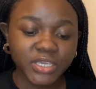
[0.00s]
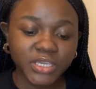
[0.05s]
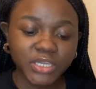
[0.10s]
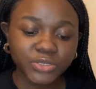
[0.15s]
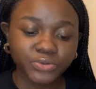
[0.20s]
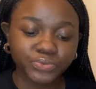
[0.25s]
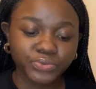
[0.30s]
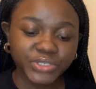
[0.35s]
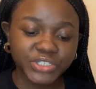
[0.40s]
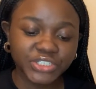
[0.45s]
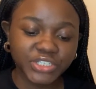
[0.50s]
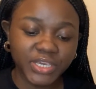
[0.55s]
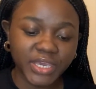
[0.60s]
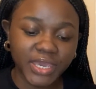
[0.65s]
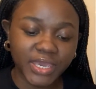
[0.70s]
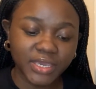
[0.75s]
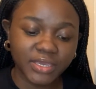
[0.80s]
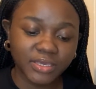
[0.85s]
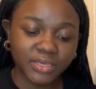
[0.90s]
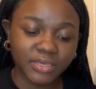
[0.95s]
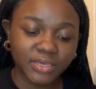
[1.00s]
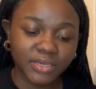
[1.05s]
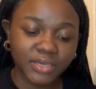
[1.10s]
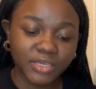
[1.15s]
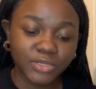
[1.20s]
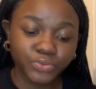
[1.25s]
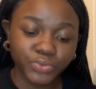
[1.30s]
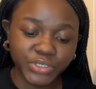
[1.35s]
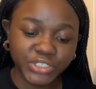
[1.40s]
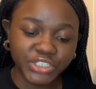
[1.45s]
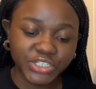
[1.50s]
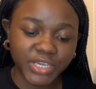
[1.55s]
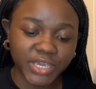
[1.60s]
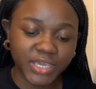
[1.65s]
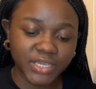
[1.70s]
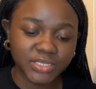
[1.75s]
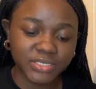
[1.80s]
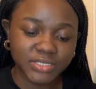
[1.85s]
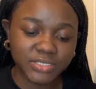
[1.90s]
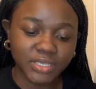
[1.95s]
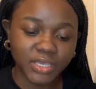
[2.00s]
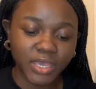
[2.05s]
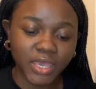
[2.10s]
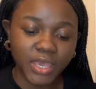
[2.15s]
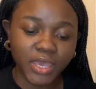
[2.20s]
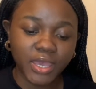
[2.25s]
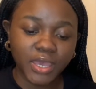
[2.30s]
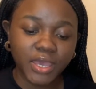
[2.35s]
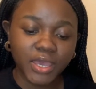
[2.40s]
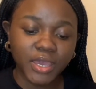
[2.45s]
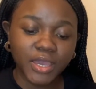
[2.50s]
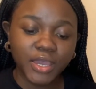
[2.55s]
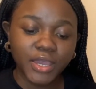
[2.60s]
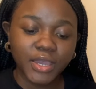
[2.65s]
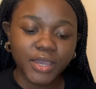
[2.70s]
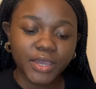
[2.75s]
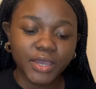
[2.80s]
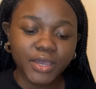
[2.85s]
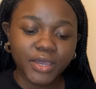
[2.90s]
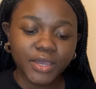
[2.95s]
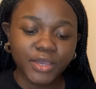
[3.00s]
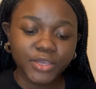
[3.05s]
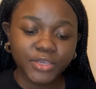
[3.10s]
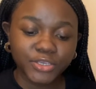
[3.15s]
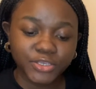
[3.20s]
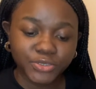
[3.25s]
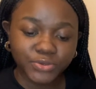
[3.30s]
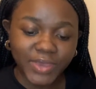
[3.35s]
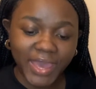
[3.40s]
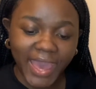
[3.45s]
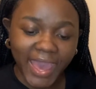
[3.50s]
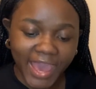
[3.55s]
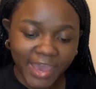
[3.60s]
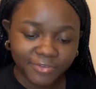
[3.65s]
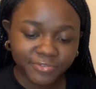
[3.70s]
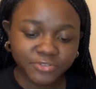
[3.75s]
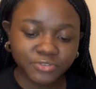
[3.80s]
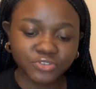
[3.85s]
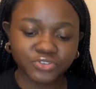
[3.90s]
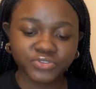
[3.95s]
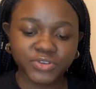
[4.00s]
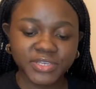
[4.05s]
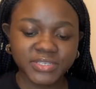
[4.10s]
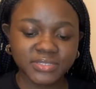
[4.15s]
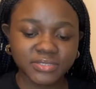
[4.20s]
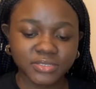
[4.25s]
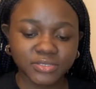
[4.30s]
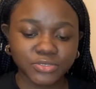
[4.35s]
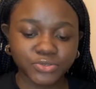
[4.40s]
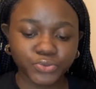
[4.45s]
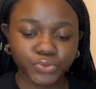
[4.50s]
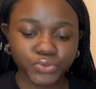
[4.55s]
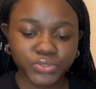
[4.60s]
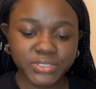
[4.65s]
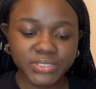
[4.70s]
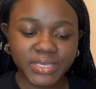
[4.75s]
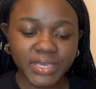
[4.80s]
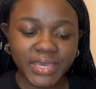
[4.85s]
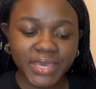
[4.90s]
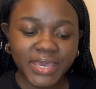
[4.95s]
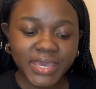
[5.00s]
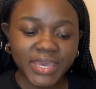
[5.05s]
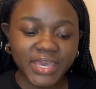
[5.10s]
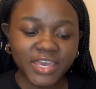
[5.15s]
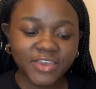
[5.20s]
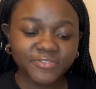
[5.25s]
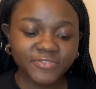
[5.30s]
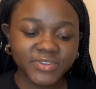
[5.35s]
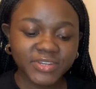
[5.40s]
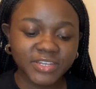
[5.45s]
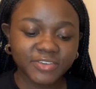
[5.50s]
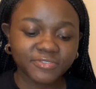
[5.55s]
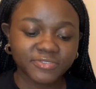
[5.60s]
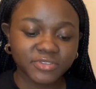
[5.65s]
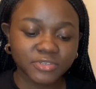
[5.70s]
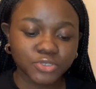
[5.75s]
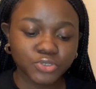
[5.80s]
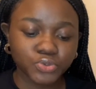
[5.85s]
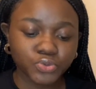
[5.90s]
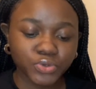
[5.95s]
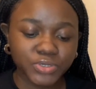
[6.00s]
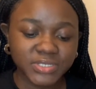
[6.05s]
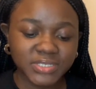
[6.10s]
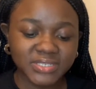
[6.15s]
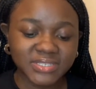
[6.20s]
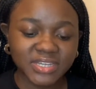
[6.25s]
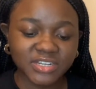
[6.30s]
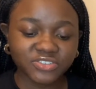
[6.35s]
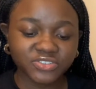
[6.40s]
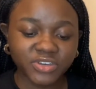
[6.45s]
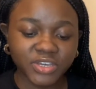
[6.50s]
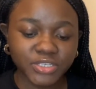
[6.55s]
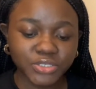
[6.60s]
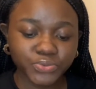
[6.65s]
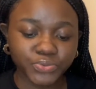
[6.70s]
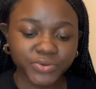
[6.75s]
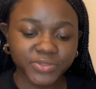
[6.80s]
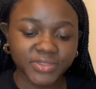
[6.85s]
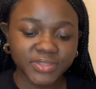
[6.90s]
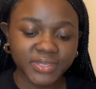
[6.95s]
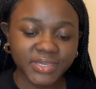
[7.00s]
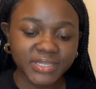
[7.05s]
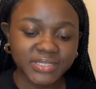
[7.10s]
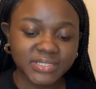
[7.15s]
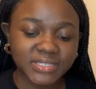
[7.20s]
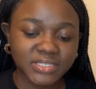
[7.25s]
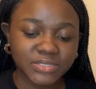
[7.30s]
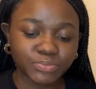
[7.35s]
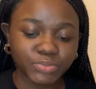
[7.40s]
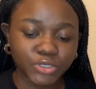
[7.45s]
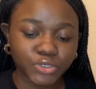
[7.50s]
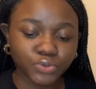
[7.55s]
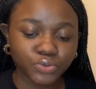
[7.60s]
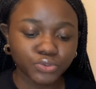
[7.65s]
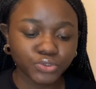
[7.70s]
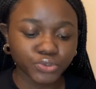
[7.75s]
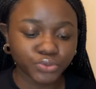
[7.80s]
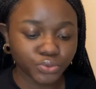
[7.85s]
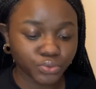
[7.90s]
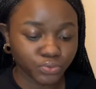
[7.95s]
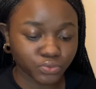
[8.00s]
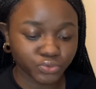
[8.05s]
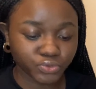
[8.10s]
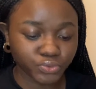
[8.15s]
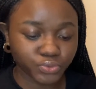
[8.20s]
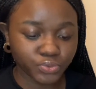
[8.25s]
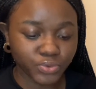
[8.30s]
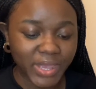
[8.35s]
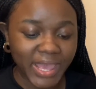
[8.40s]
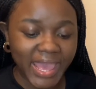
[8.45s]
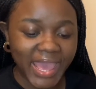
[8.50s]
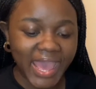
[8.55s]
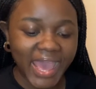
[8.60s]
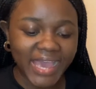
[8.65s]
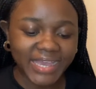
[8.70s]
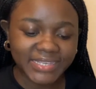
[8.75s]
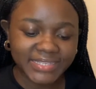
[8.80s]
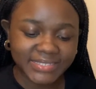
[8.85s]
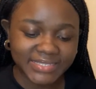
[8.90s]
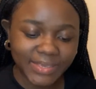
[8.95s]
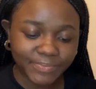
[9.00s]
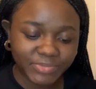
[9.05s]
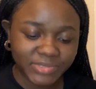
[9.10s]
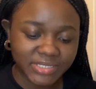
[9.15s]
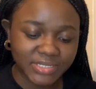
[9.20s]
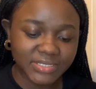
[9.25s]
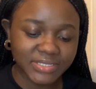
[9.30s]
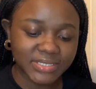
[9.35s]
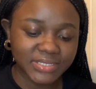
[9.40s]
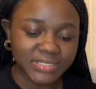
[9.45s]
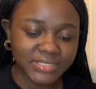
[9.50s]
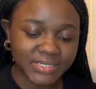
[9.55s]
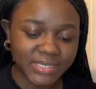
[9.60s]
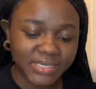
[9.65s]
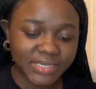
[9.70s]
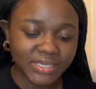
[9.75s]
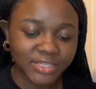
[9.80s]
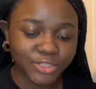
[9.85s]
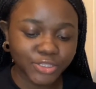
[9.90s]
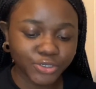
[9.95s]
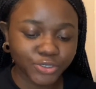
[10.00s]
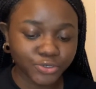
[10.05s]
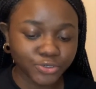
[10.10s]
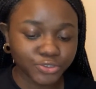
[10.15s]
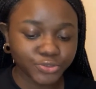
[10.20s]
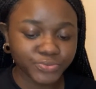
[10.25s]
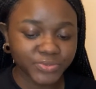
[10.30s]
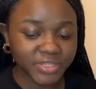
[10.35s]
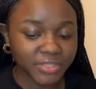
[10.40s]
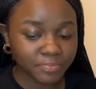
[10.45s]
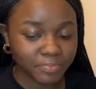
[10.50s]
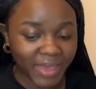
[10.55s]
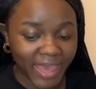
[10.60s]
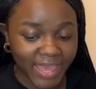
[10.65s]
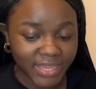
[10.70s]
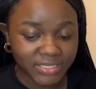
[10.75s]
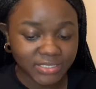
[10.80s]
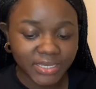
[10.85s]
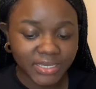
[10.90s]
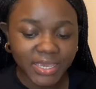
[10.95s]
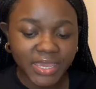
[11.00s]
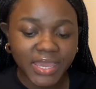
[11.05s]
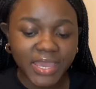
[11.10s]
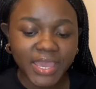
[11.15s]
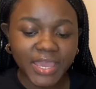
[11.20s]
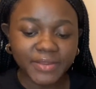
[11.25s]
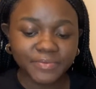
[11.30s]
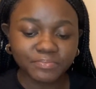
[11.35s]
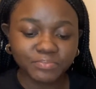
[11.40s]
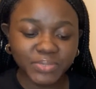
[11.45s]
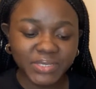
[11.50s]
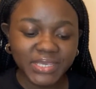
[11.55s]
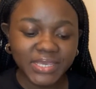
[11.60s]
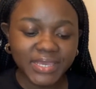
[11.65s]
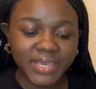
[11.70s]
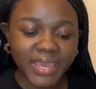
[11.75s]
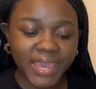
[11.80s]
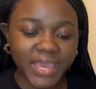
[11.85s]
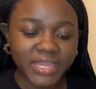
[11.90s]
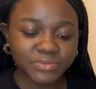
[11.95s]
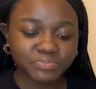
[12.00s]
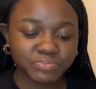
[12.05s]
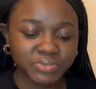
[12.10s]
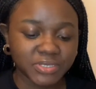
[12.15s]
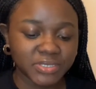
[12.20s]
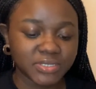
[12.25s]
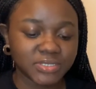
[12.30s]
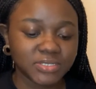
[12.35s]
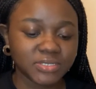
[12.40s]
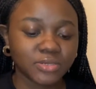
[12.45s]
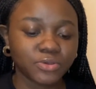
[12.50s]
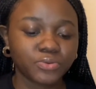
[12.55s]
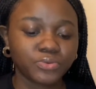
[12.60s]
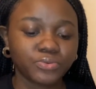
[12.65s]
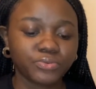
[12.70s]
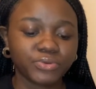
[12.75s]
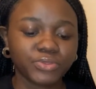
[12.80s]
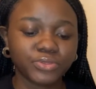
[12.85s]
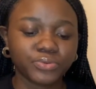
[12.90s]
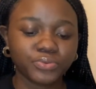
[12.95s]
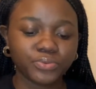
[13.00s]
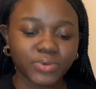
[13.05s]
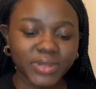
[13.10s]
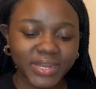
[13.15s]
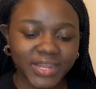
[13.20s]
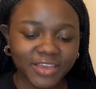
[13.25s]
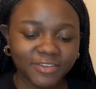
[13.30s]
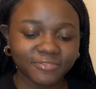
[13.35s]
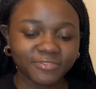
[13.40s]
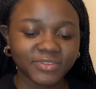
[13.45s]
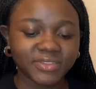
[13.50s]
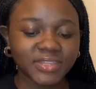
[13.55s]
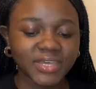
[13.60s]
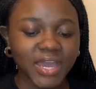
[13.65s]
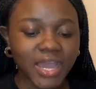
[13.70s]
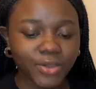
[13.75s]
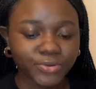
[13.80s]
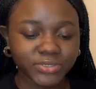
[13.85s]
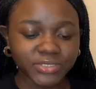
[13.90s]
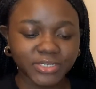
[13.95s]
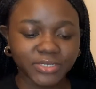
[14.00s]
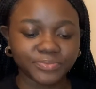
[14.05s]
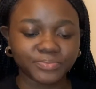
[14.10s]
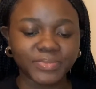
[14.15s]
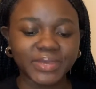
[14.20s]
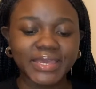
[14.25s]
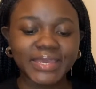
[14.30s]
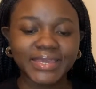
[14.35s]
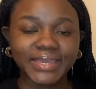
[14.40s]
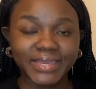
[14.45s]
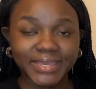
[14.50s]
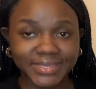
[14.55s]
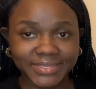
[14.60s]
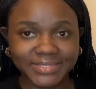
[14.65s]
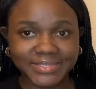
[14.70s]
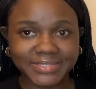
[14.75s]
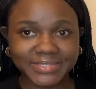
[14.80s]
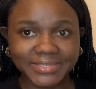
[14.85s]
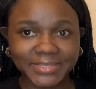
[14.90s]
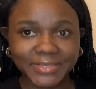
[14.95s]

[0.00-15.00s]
In which case, you have to trust the source. Even if the source is untrustworthy, it is beyond your control. Acceptance is taking the good with the bad and being at peace with whatever the outcome is."